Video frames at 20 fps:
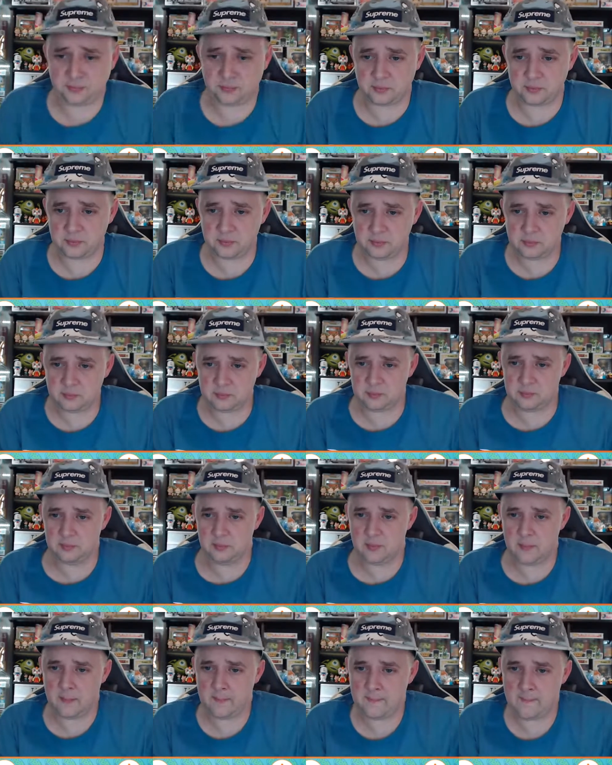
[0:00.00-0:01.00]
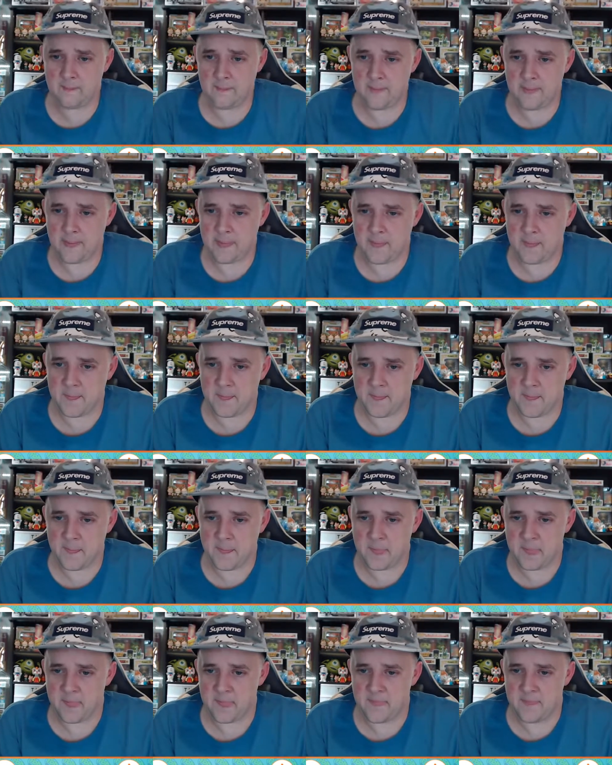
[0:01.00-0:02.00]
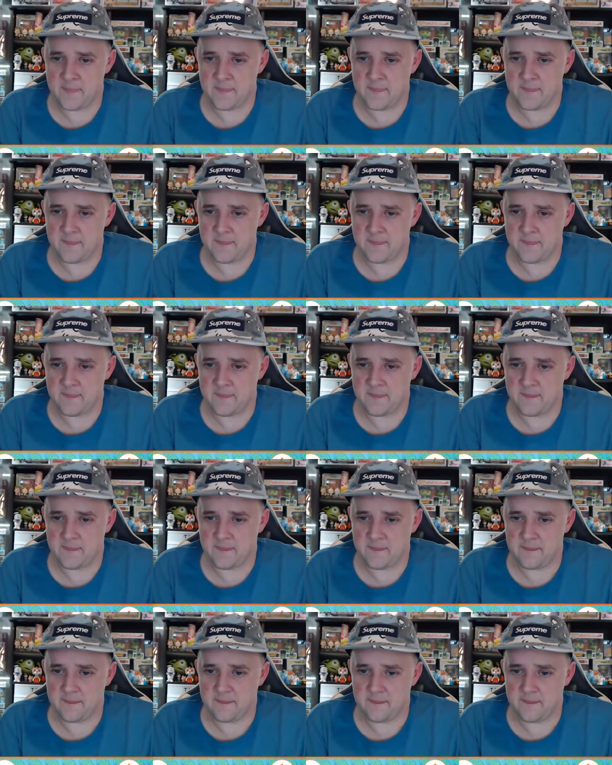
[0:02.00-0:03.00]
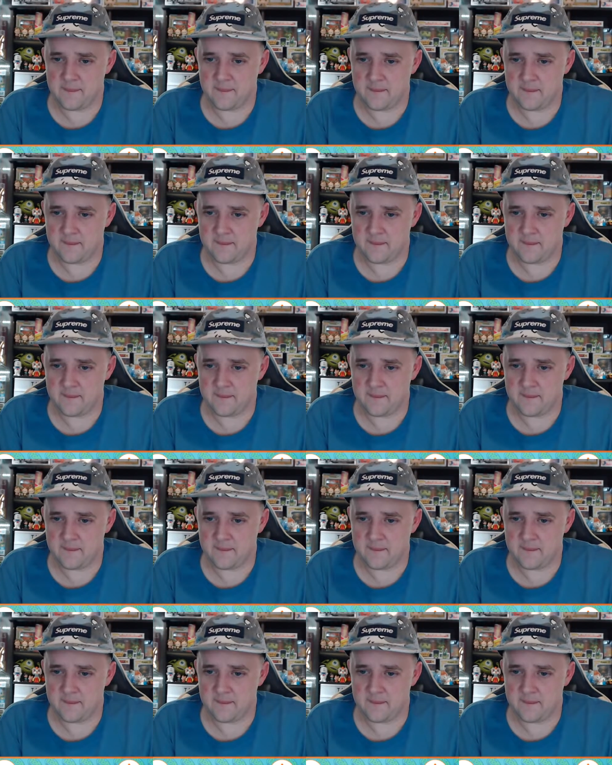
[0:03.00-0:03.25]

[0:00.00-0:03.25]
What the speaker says: Nothing is said.